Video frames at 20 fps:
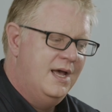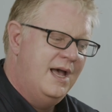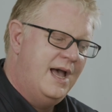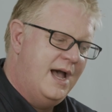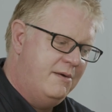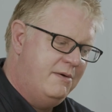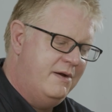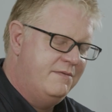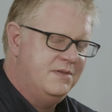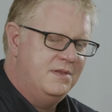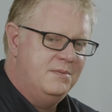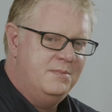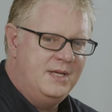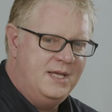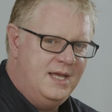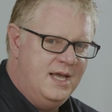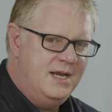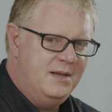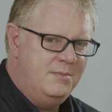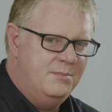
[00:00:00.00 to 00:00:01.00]
However, the
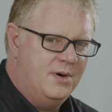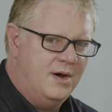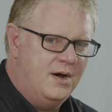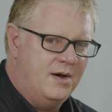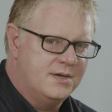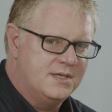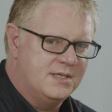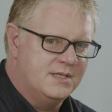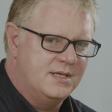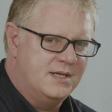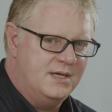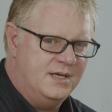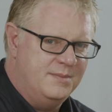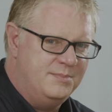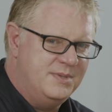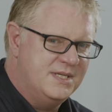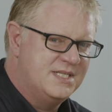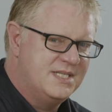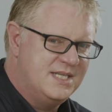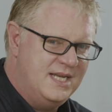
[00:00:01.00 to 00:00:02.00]
beginning part of the clip
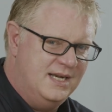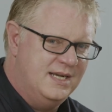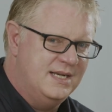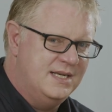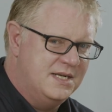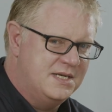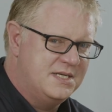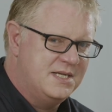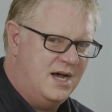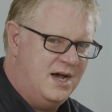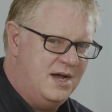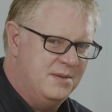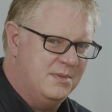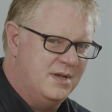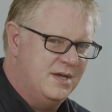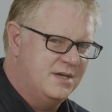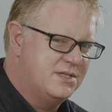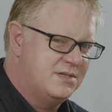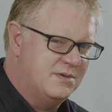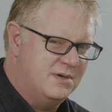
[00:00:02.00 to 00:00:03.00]
is still in the
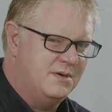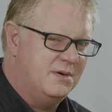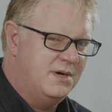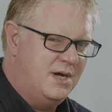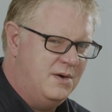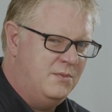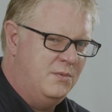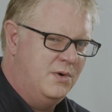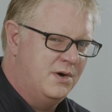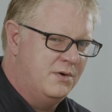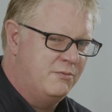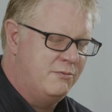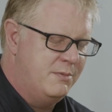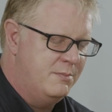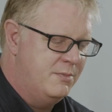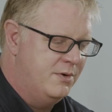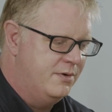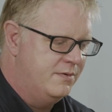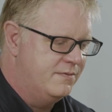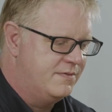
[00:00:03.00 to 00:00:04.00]
timeline, so I want to
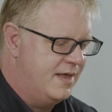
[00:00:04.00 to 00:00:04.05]
remove